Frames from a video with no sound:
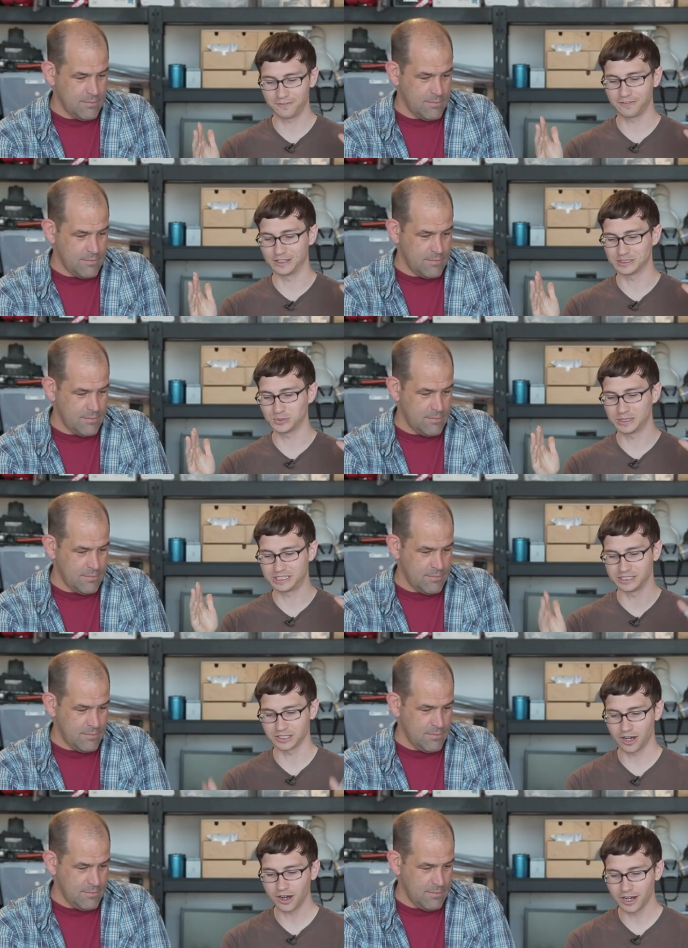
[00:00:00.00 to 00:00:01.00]
Speaker 1: if the switch
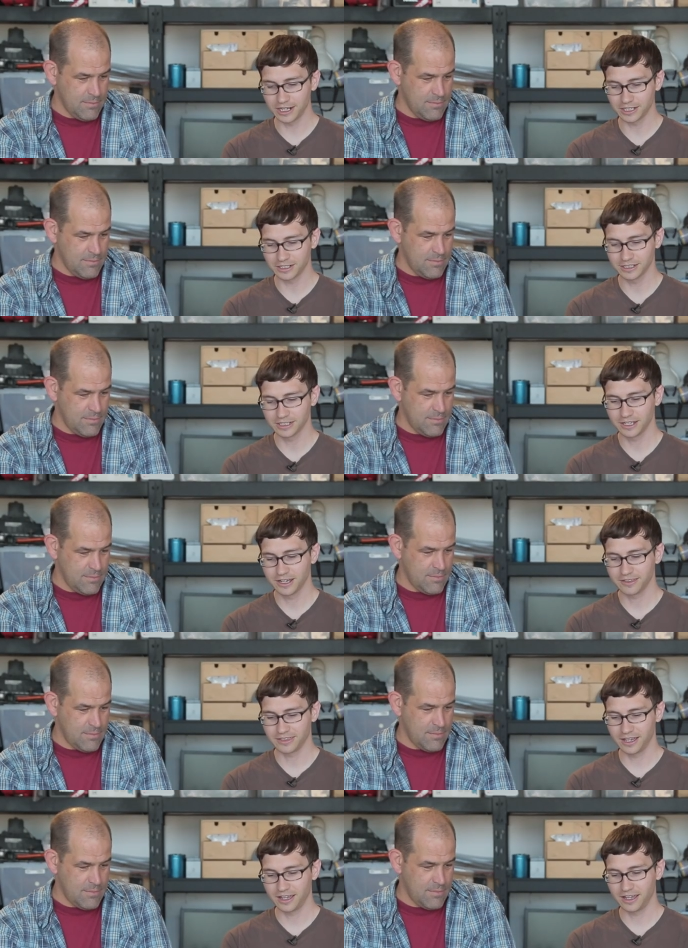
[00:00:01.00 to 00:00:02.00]
is on,
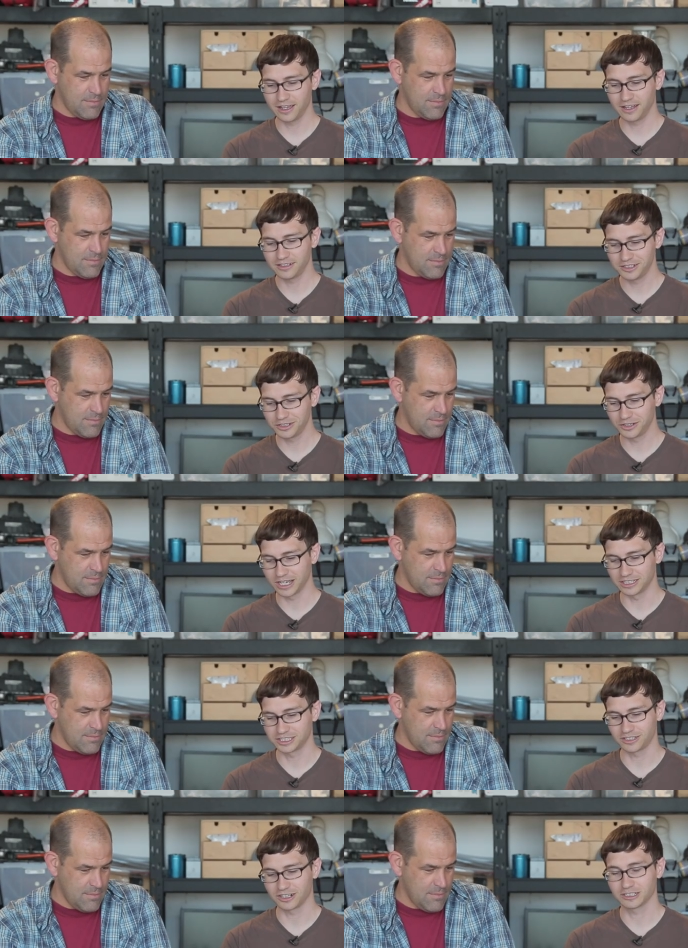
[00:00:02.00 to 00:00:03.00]
then you do get
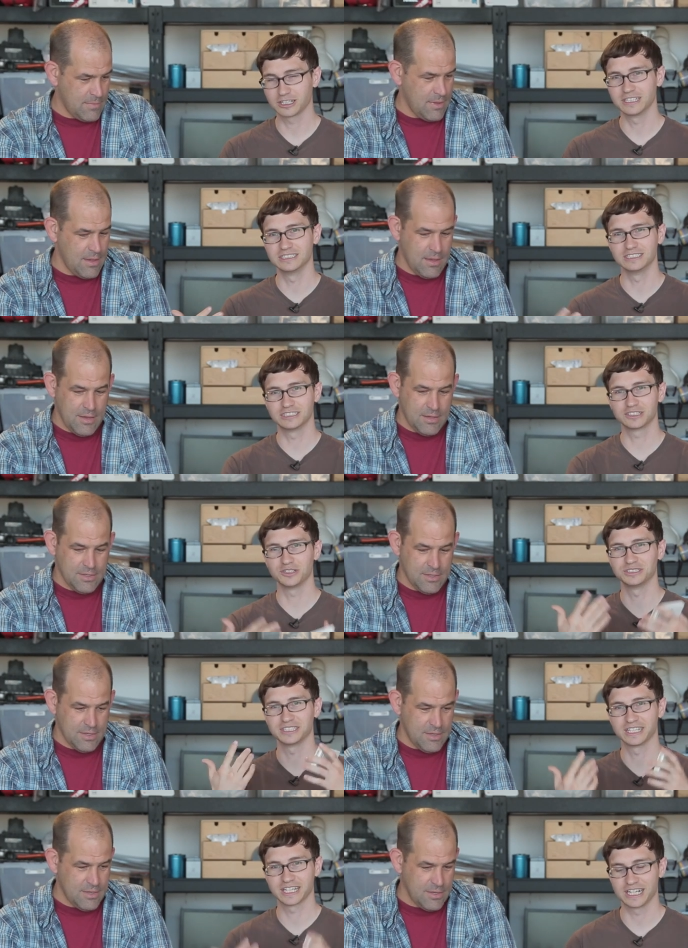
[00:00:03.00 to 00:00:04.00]
shocked because it's
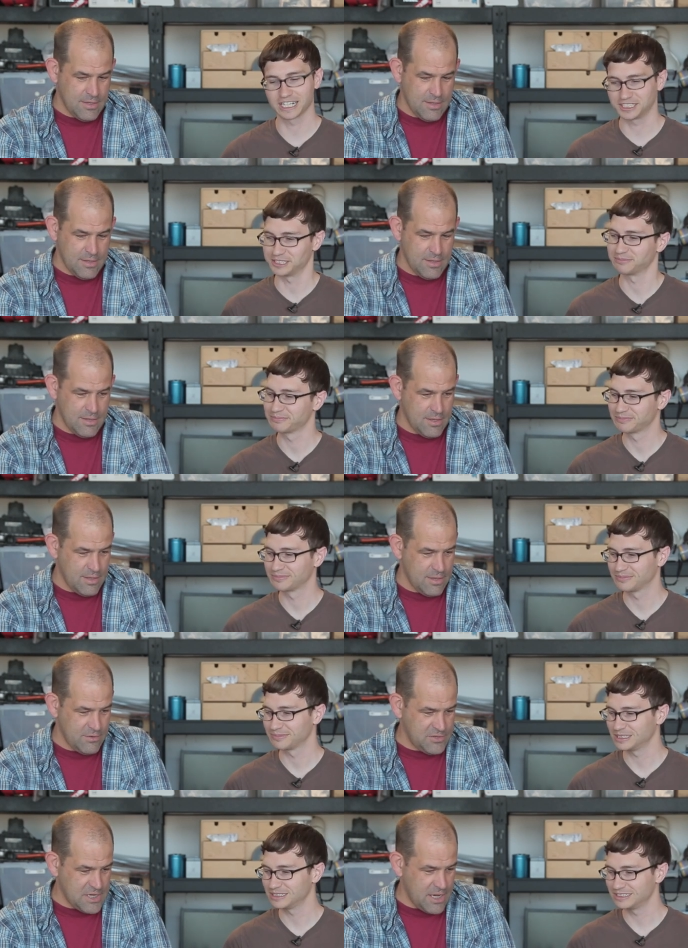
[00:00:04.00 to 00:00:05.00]
closing the connection.
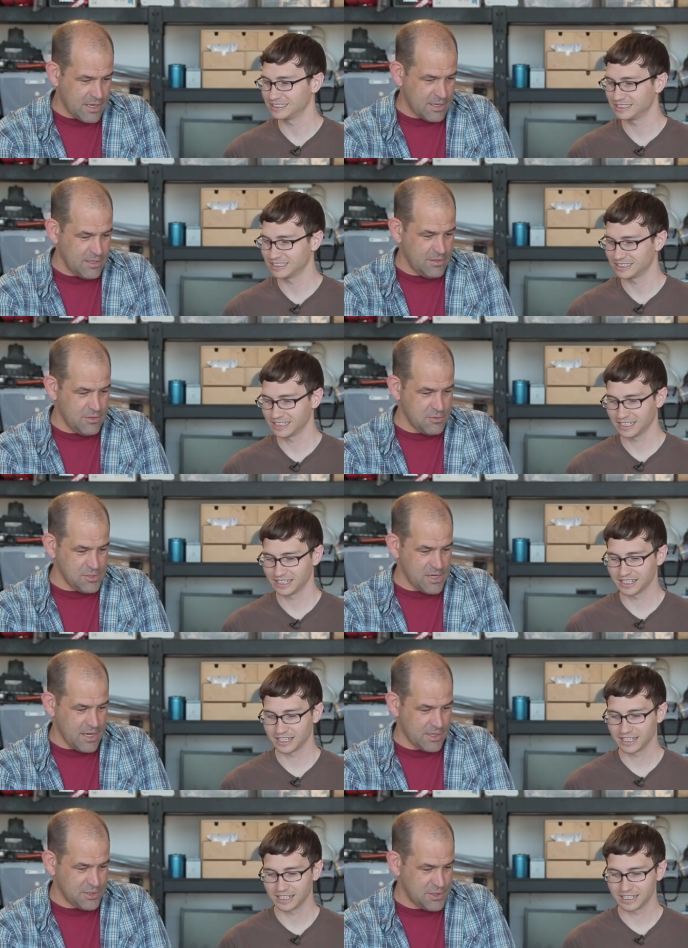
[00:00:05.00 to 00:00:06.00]
Shock, no
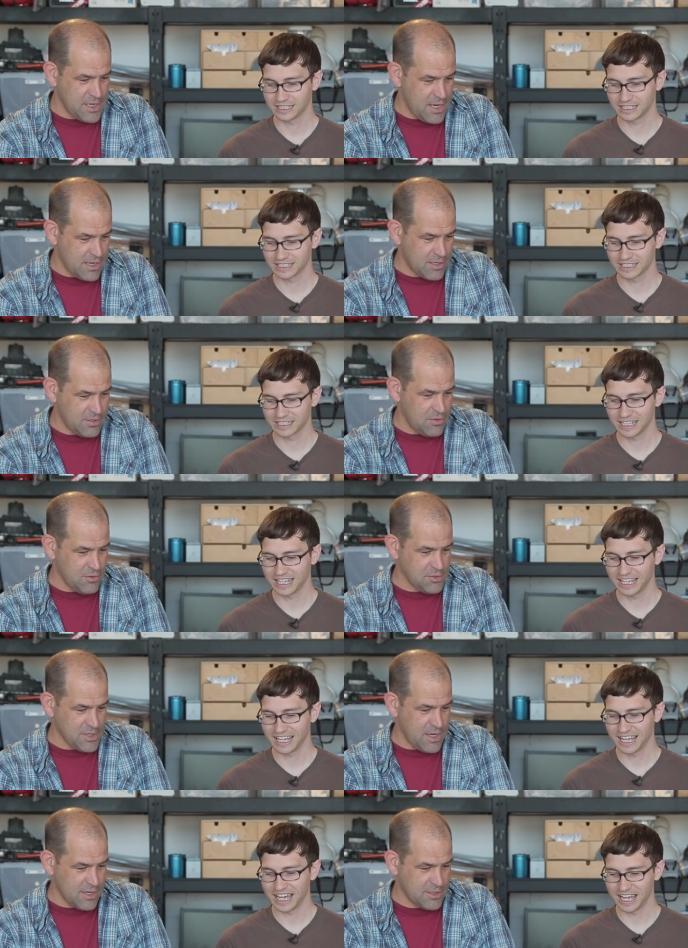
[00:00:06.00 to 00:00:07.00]
shock,
Speaker 2: shock, no
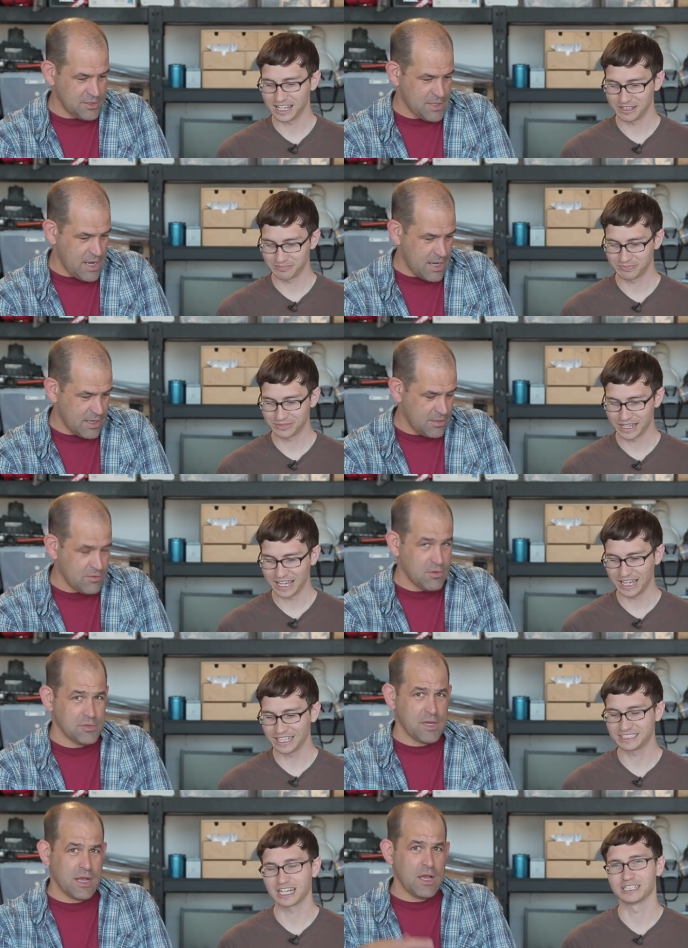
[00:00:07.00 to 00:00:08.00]
shock, shock,
Speaker 1: no
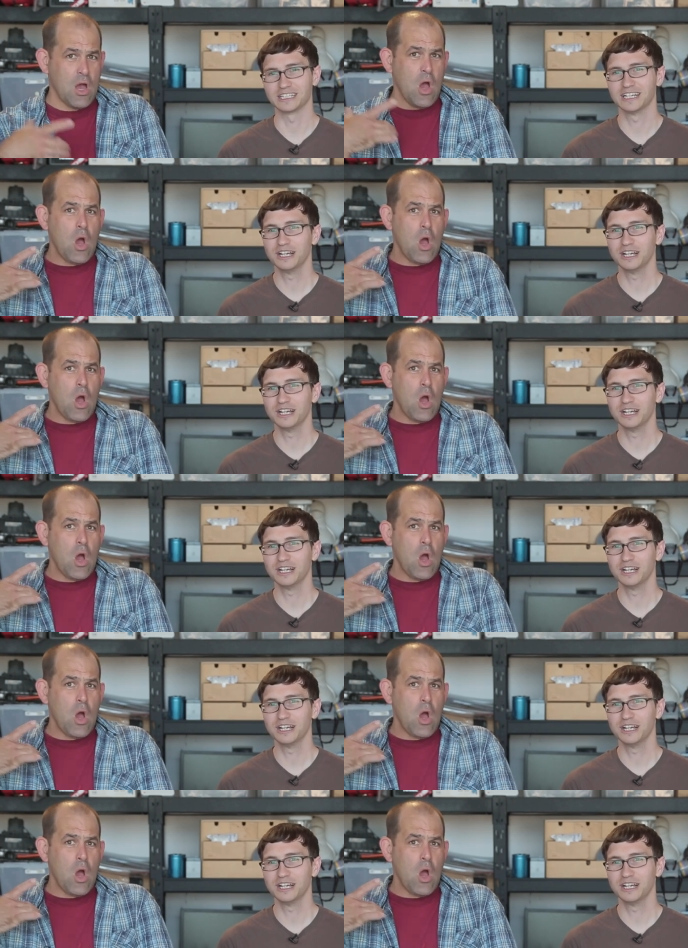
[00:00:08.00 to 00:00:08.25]
exactly. shock.